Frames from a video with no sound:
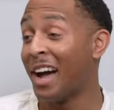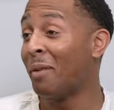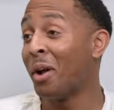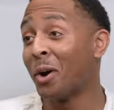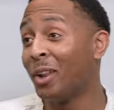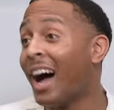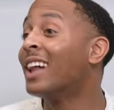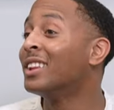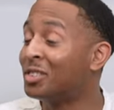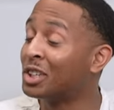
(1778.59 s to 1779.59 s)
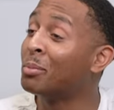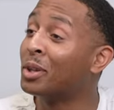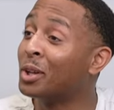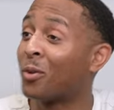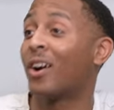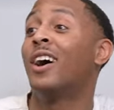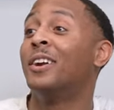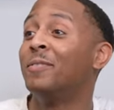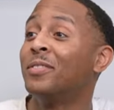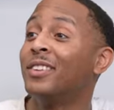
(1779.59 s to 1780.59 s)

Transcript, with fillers: I'm not gonna lie, I legitimately cried.